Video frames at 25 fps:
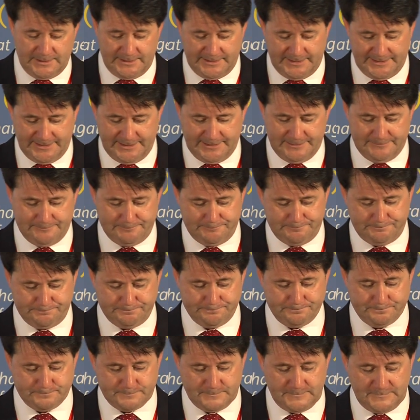
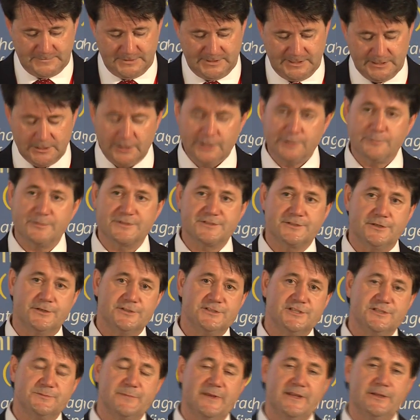Um, a lot of
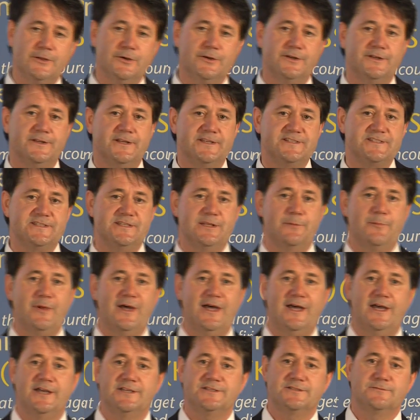research has been done on this in the
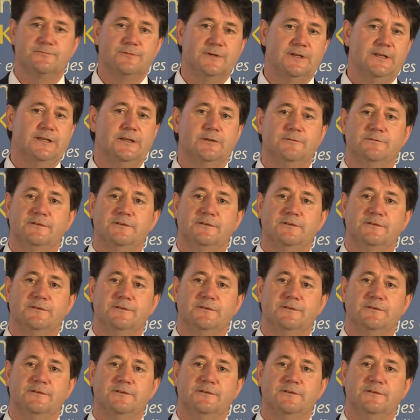past, really.